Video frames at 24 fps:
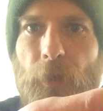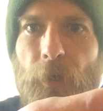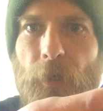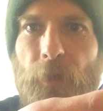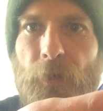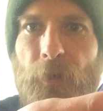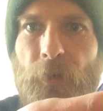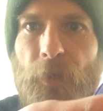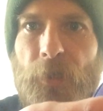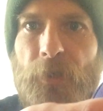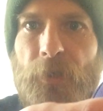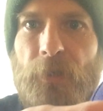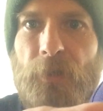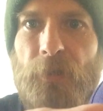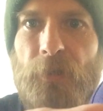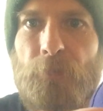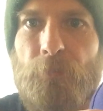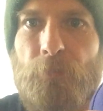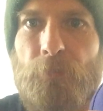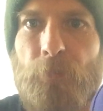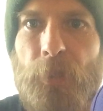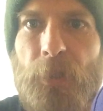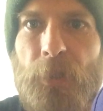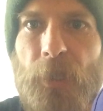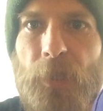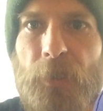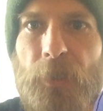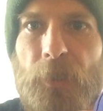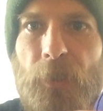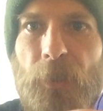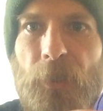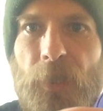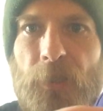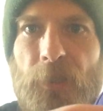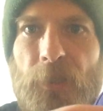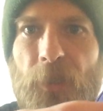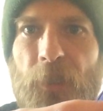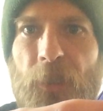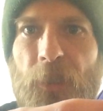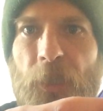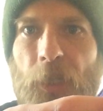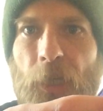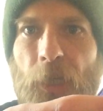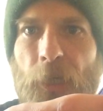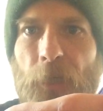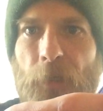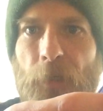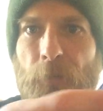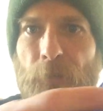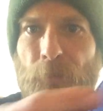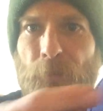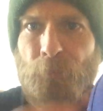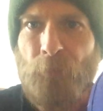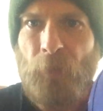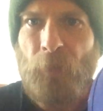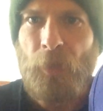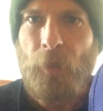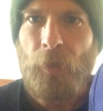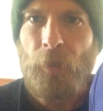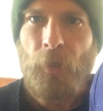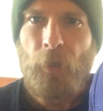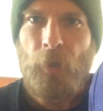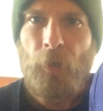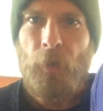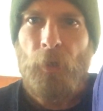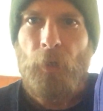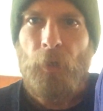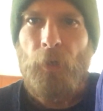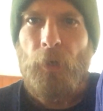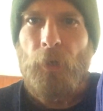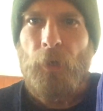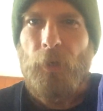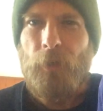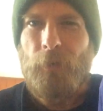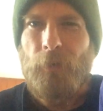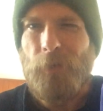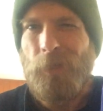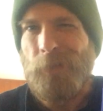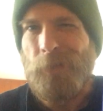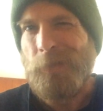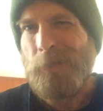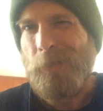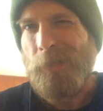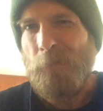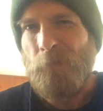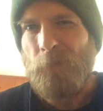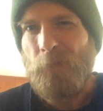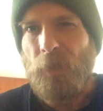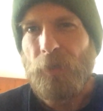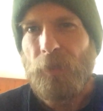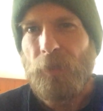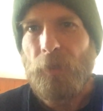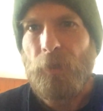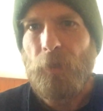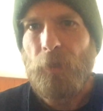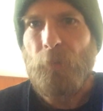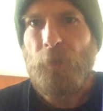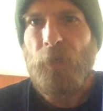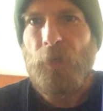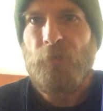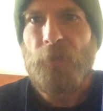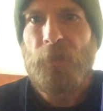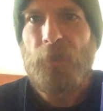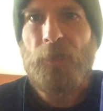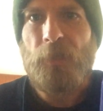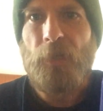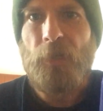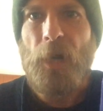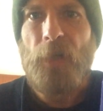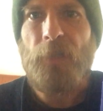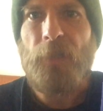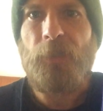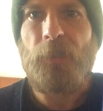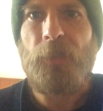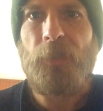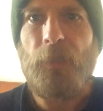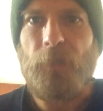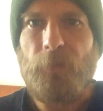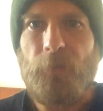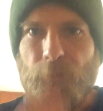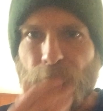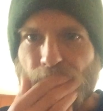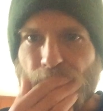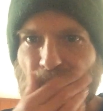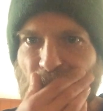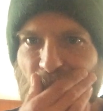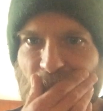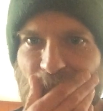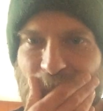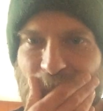and this potentially as a chin. And that seems like a little bit of a stretch, and